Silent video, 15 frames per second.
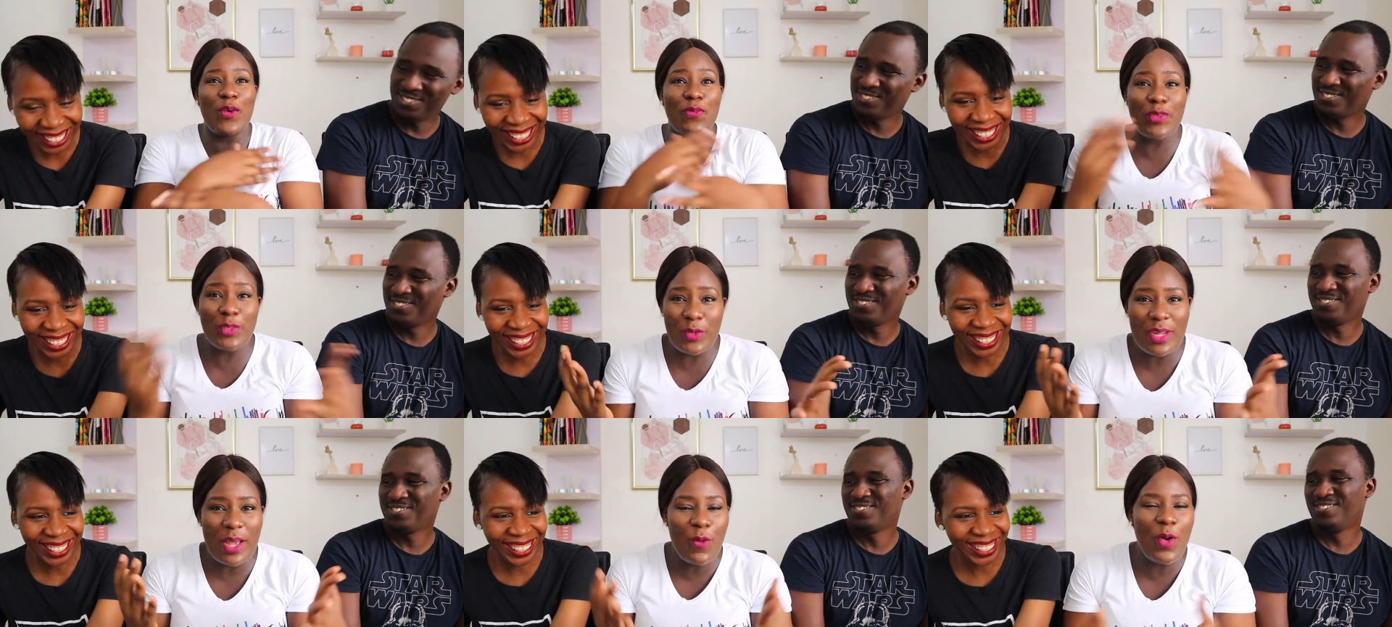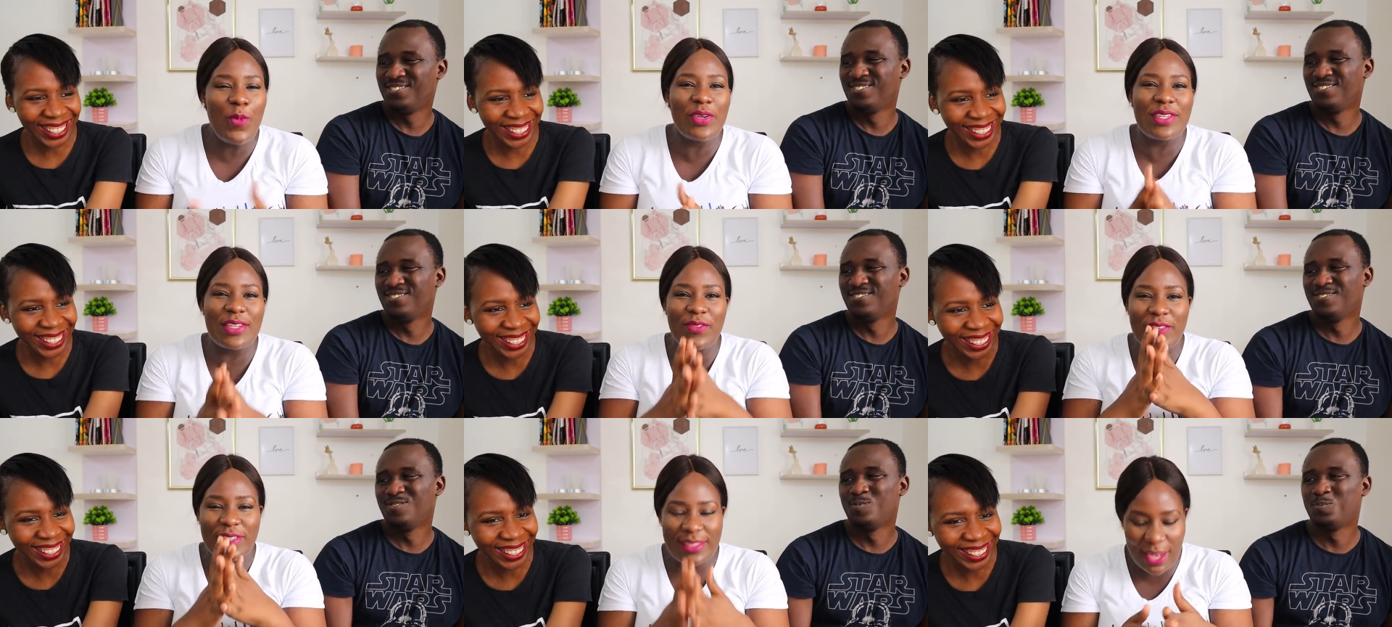Speaker 1: confused with like, what we should
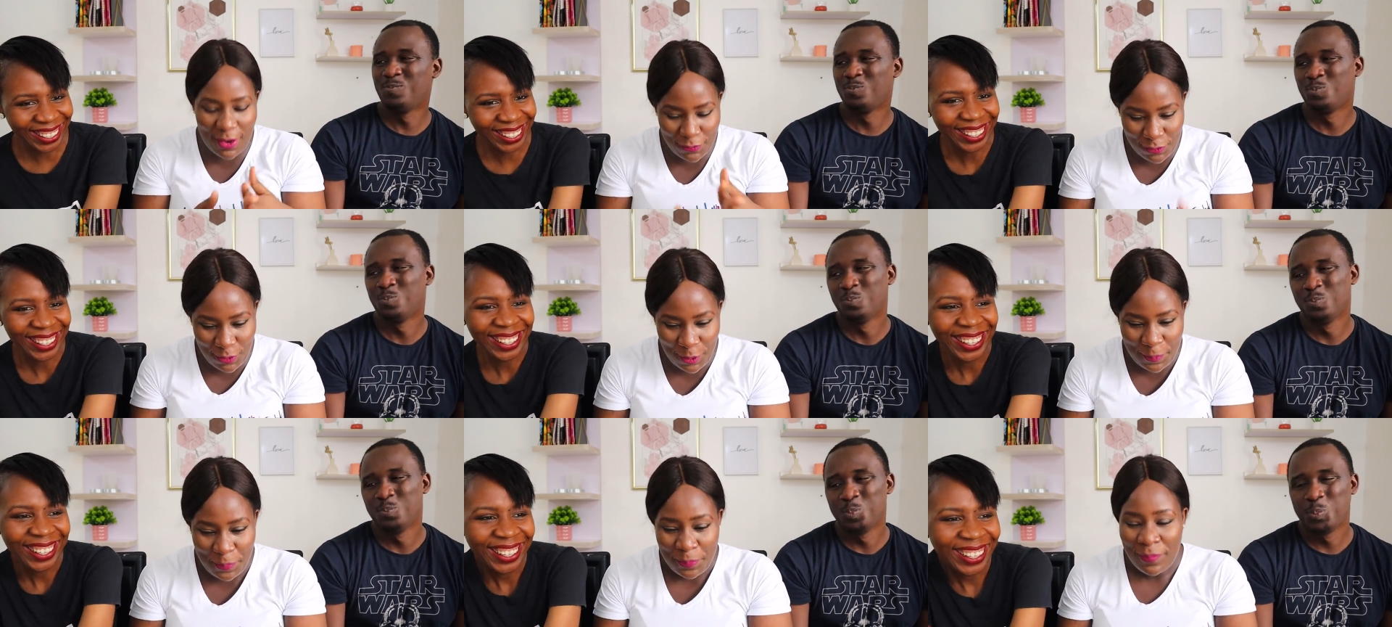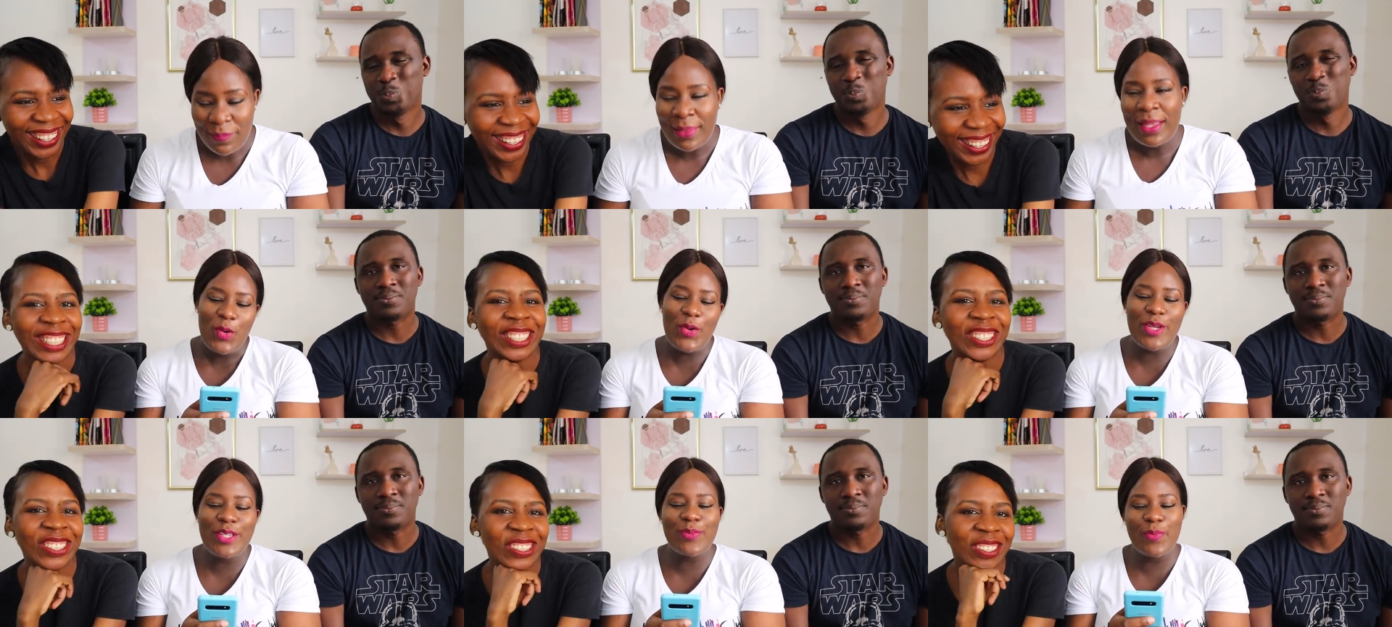even start from. Who
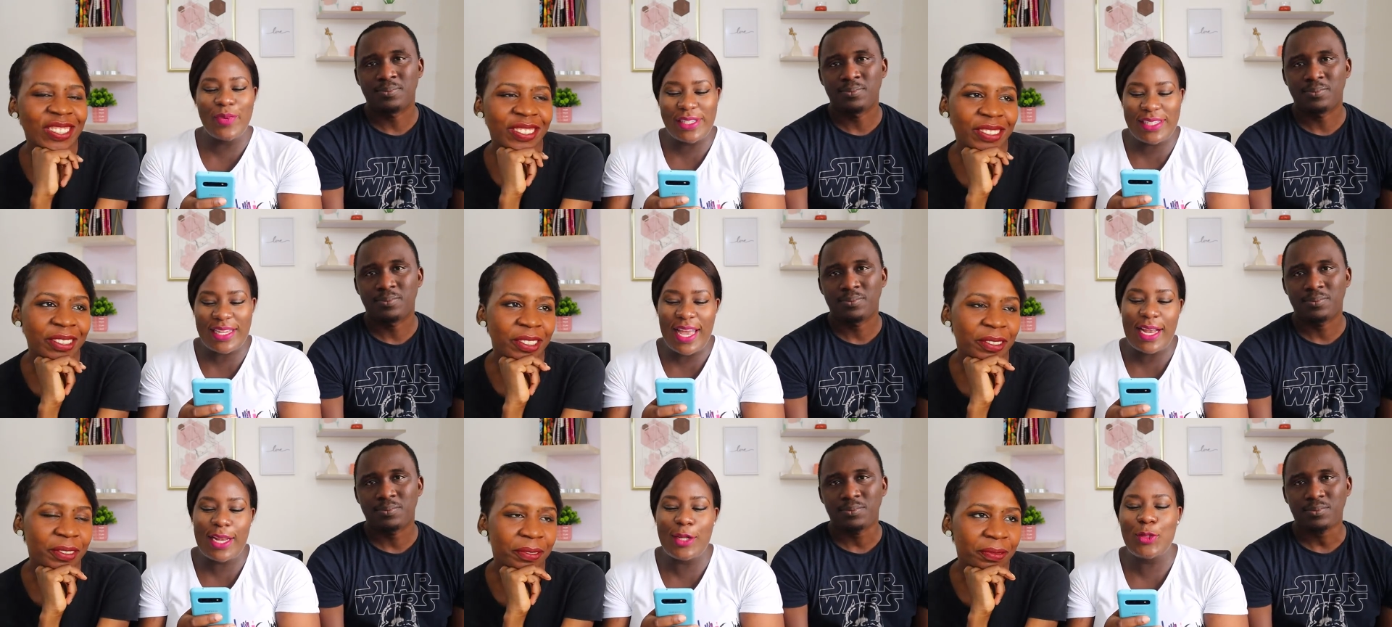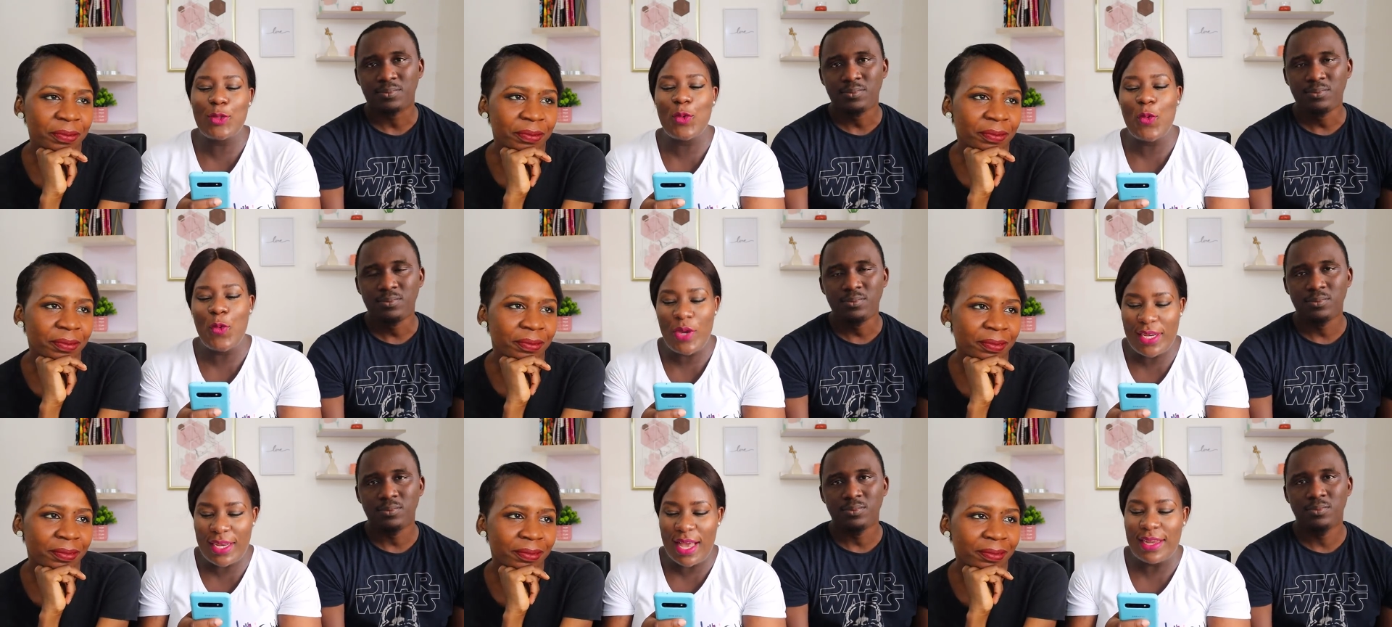is most likely to
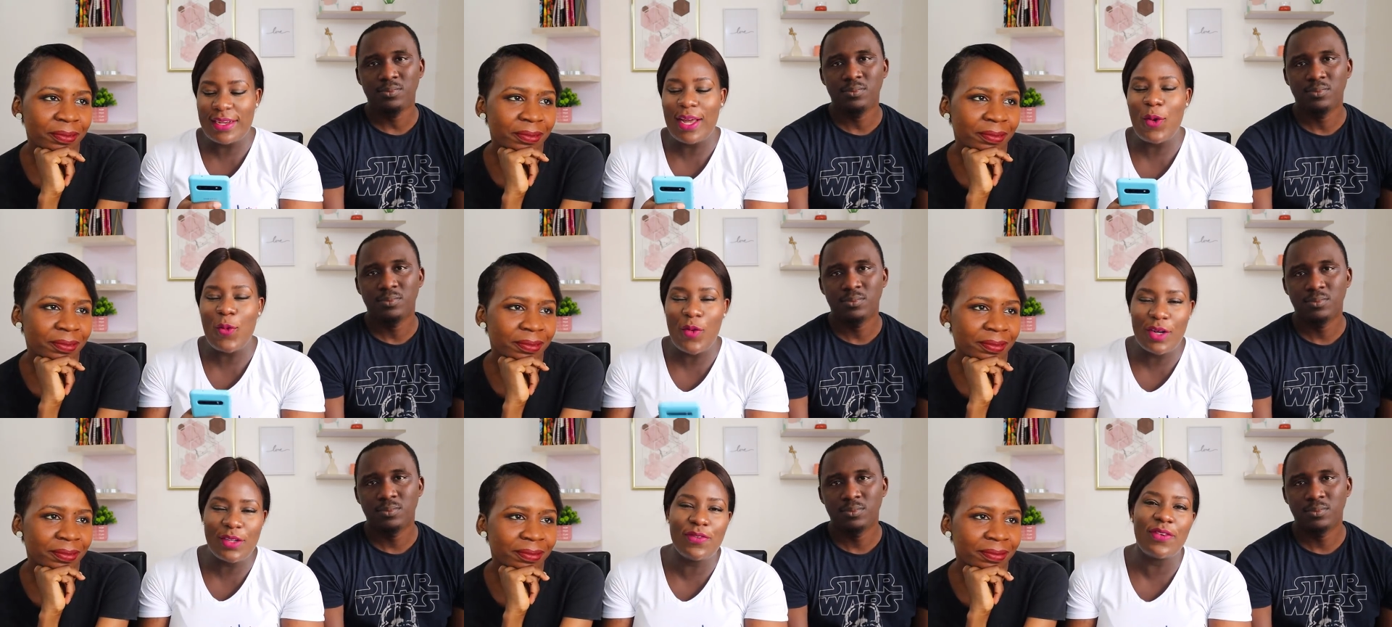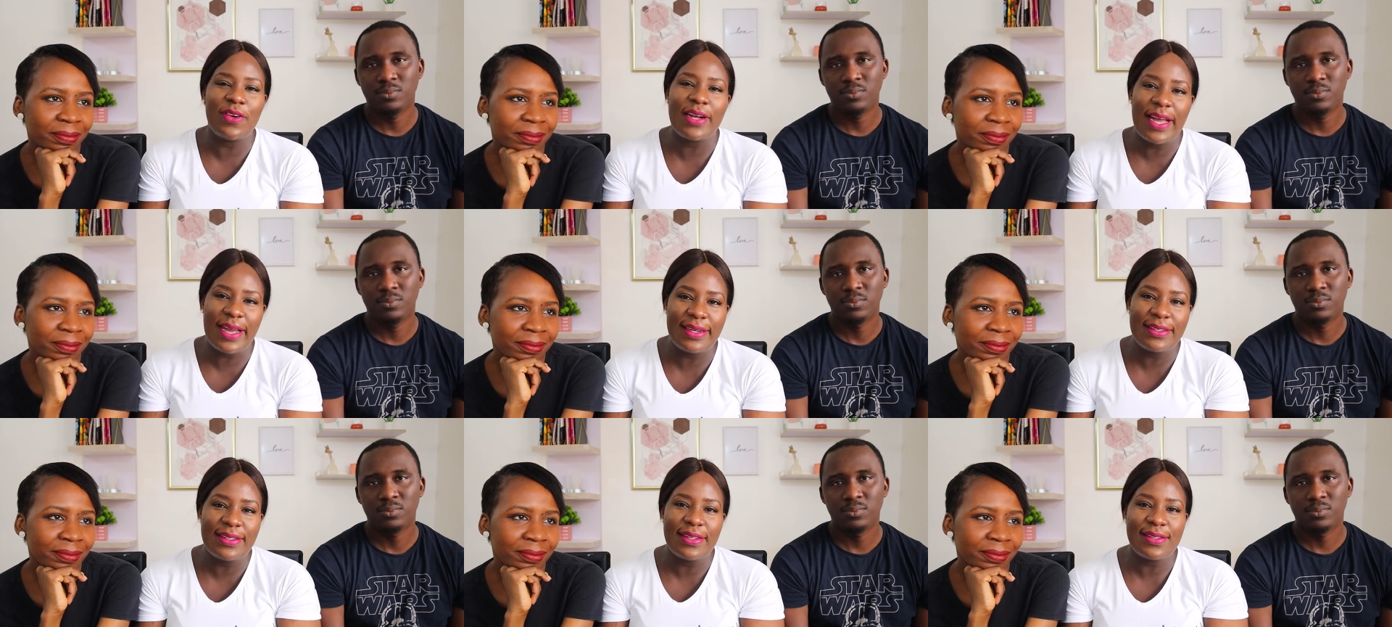win an award for
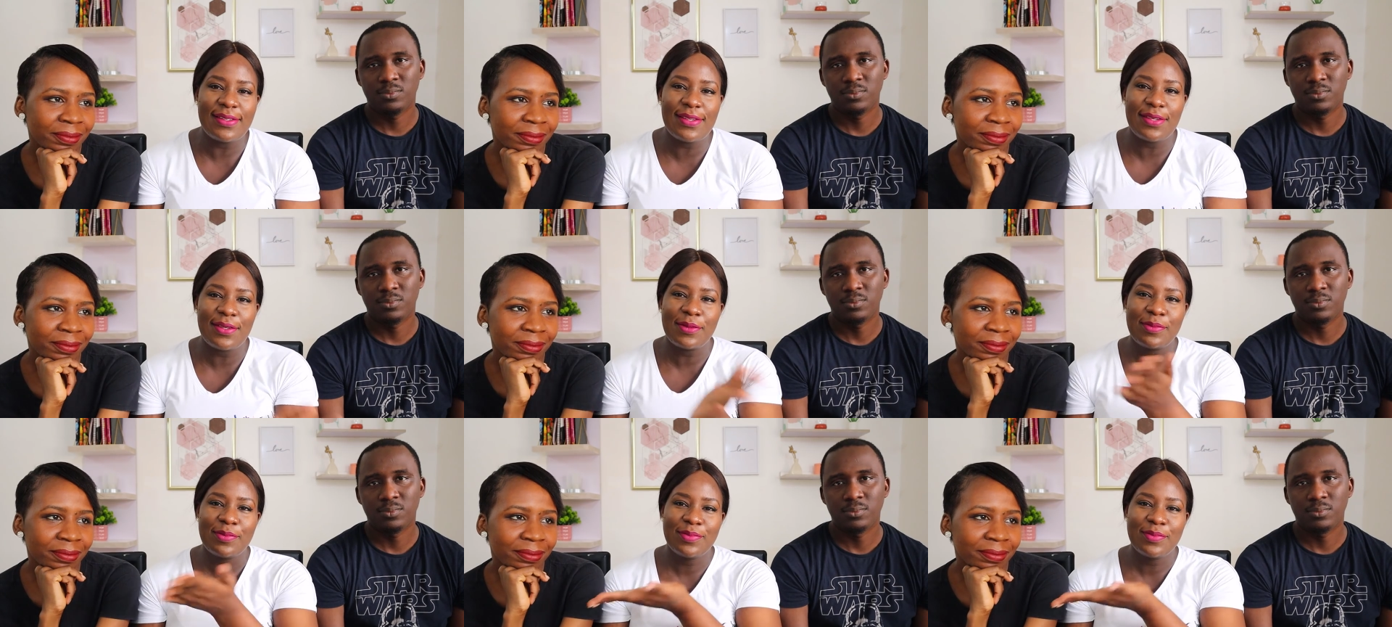kindness?